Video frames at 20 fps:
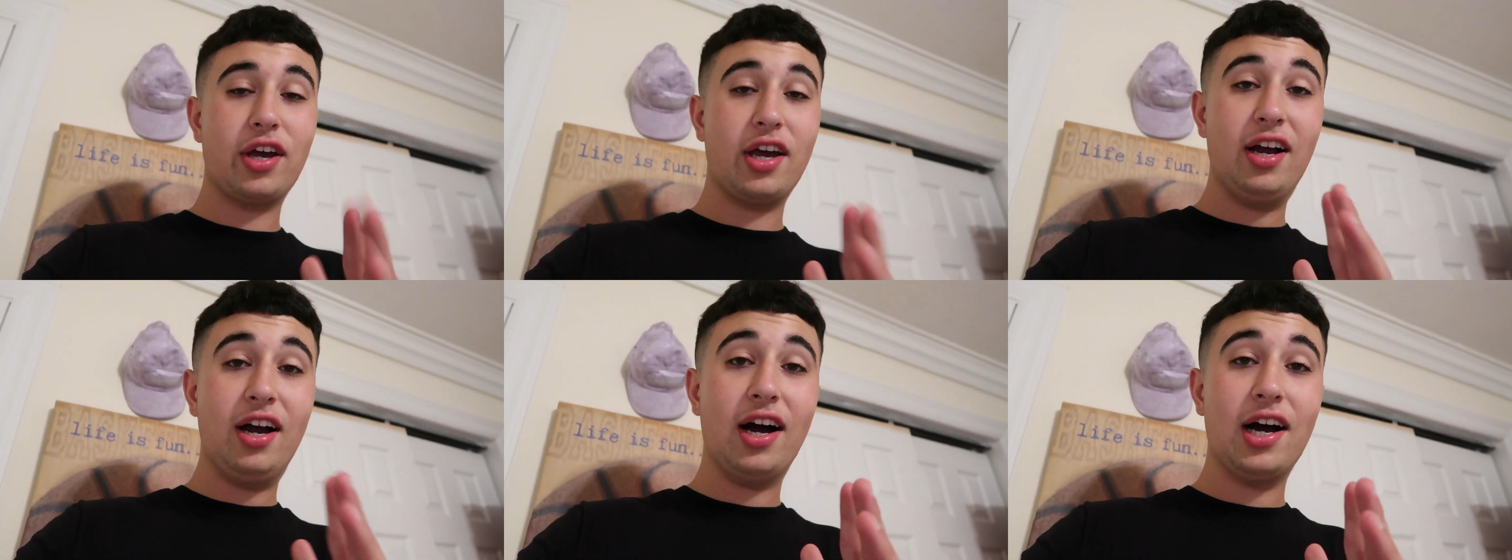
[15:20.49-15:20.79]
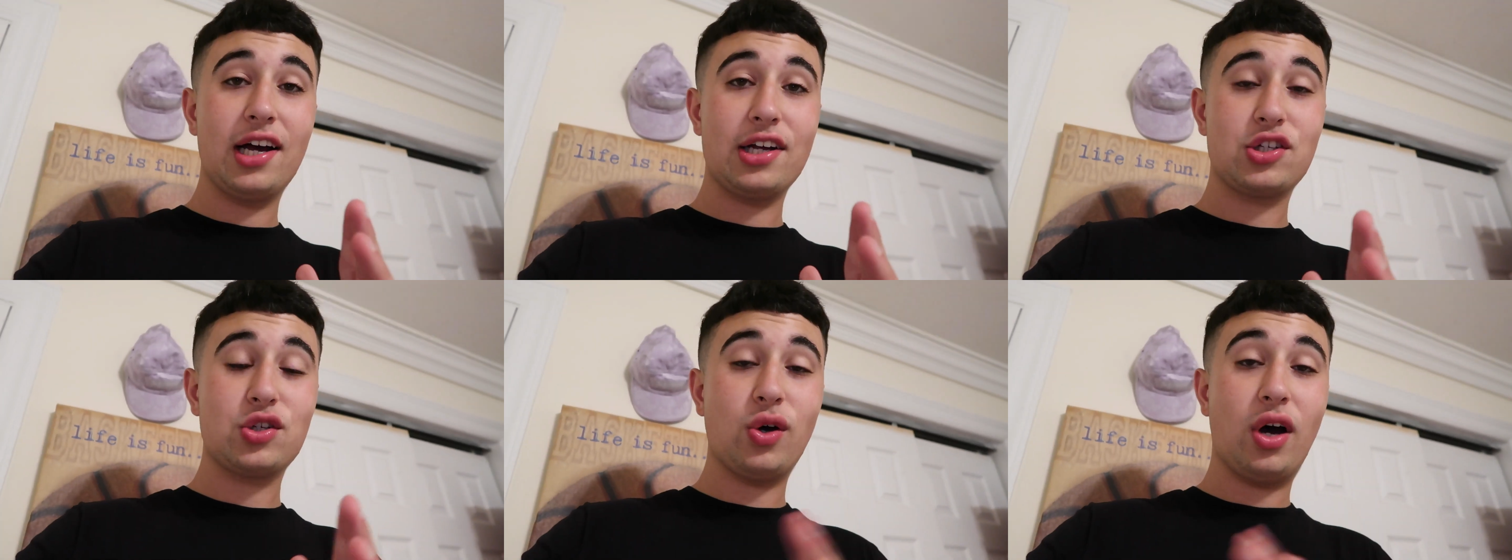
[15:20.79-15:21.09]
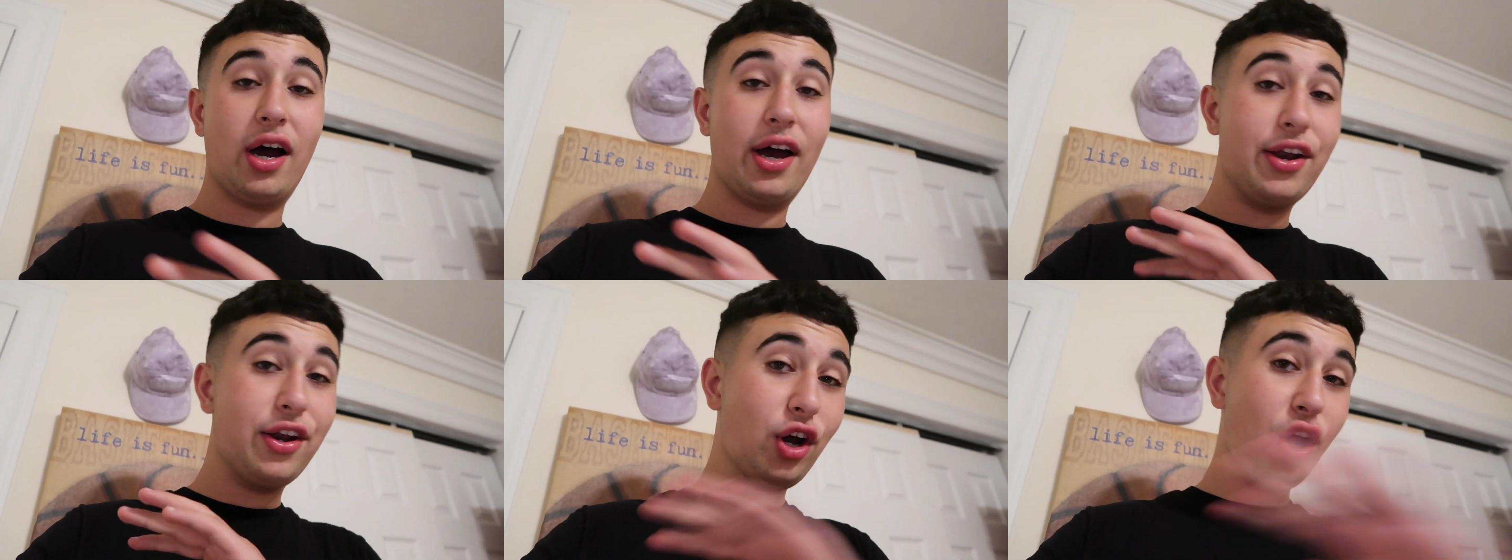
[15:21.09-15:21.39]
Okay, guys,
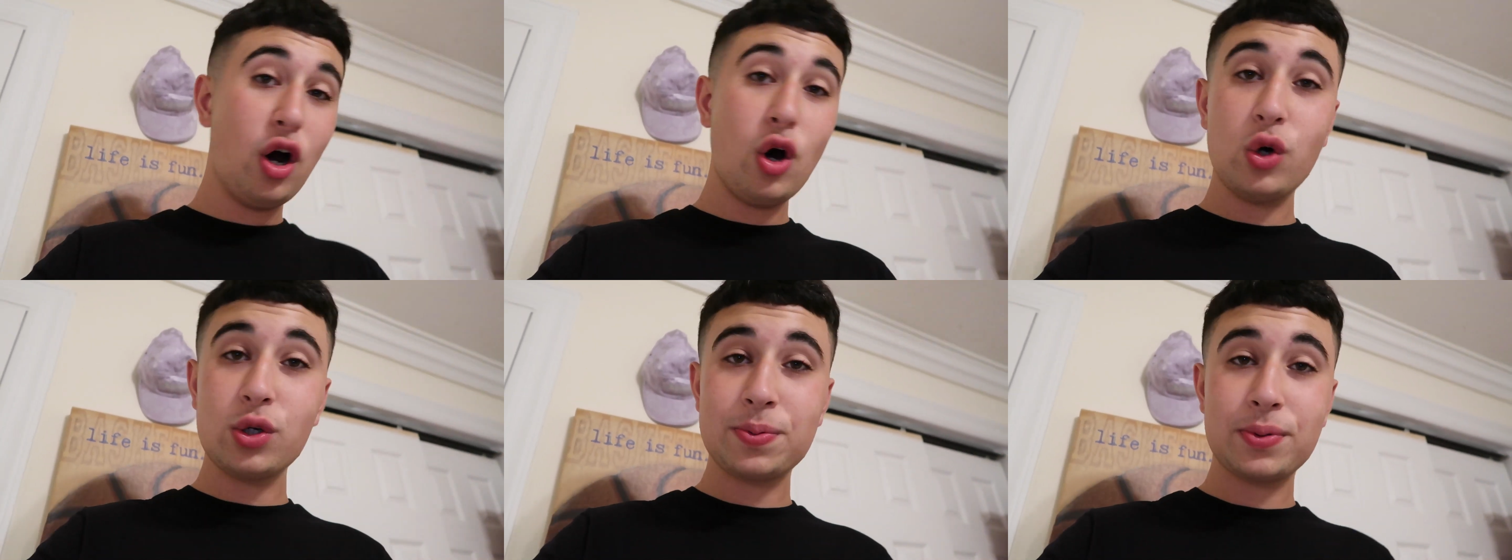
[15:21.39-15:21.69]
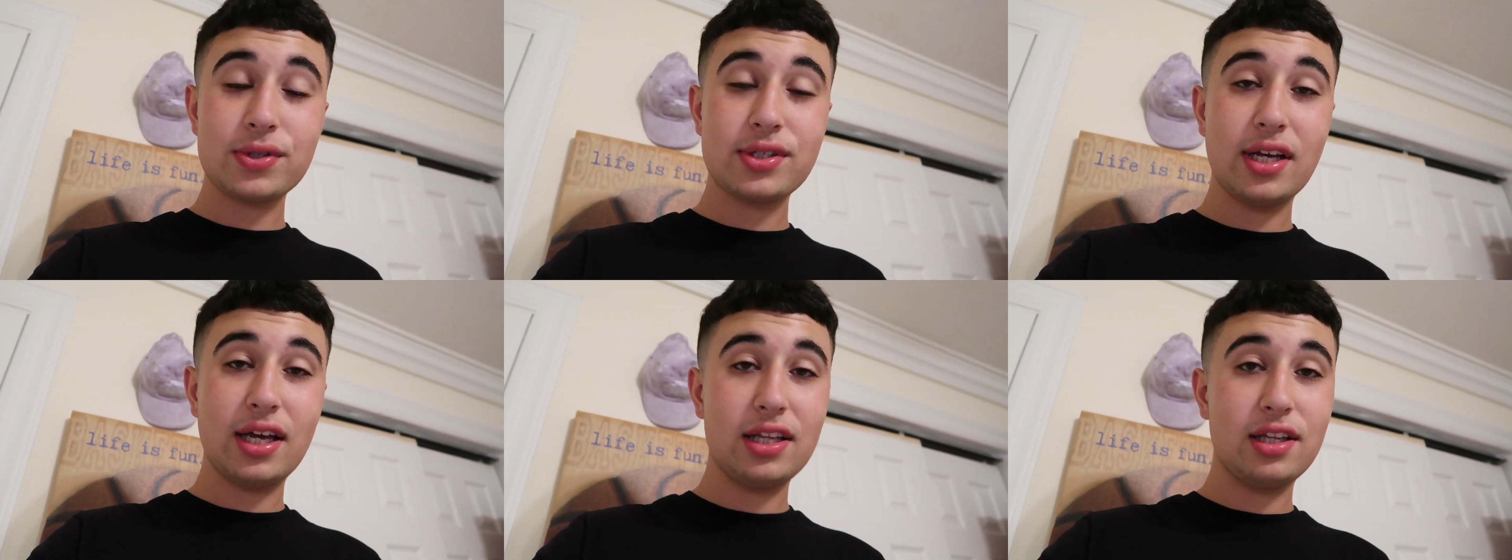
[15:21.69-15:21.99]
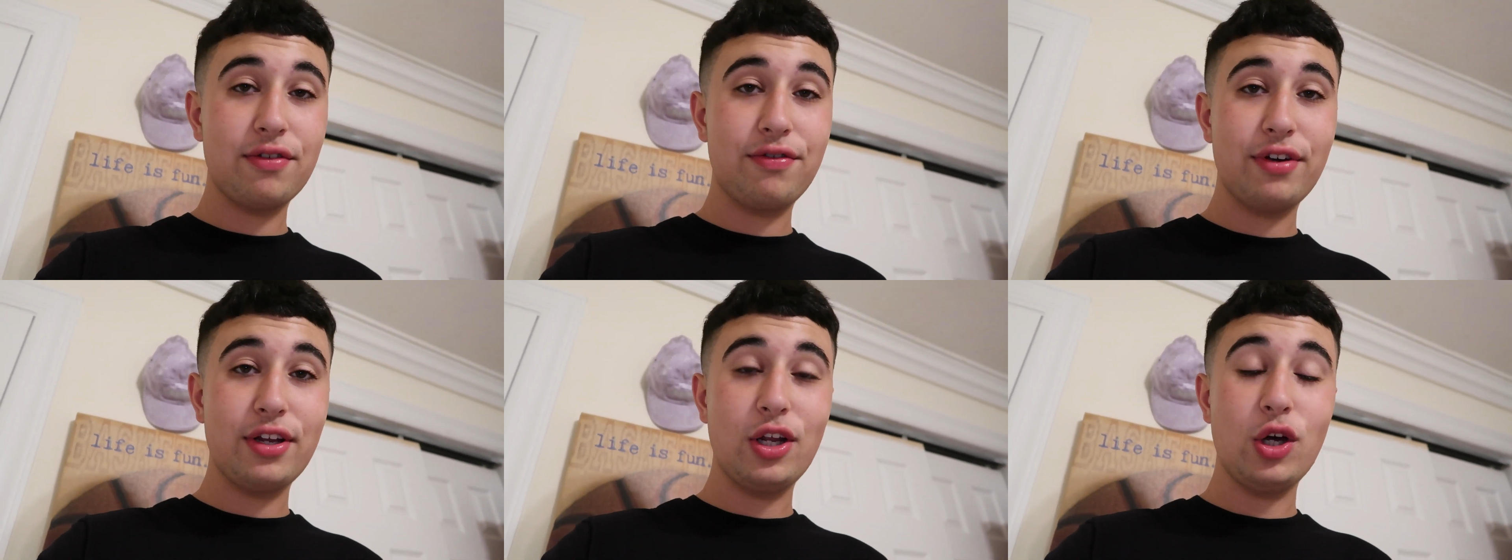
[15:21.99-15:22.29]
so I know I was supposed to
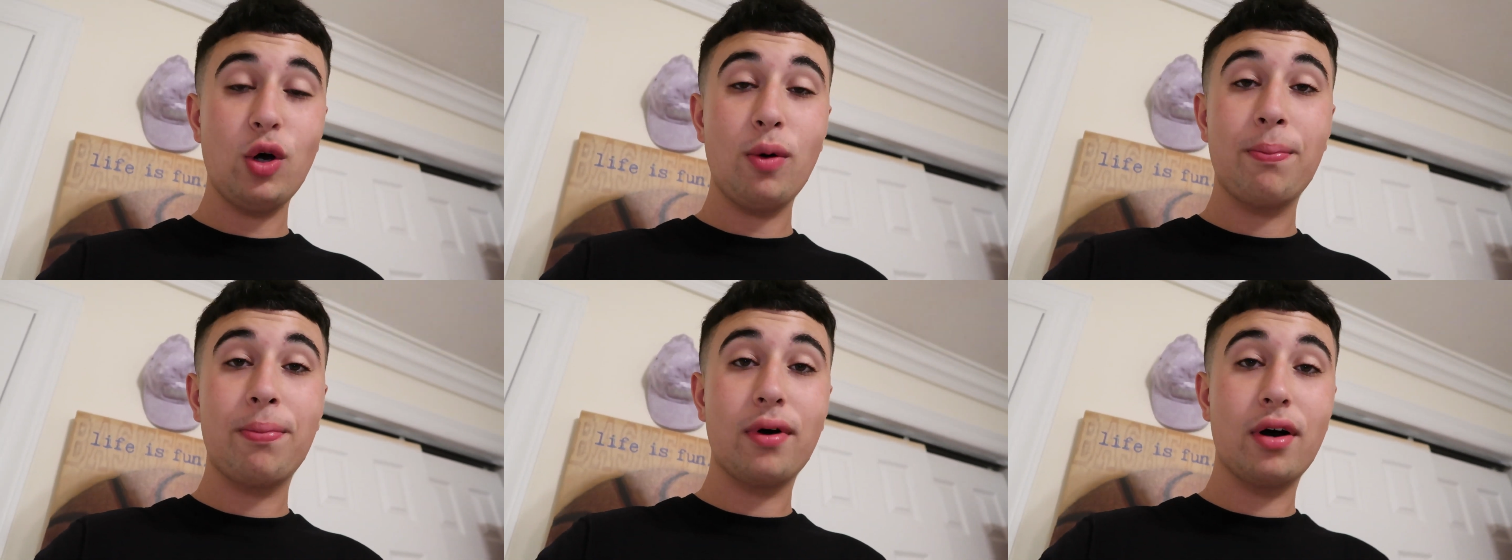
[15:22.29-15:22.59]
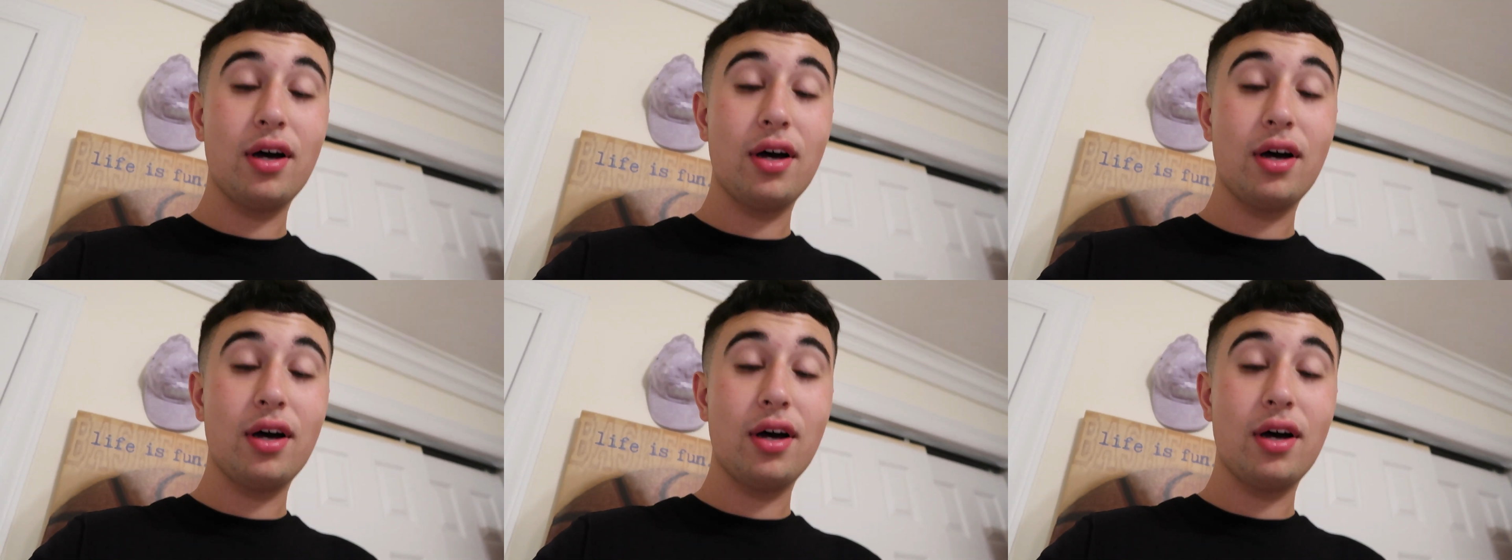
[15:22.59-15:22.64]
end the video,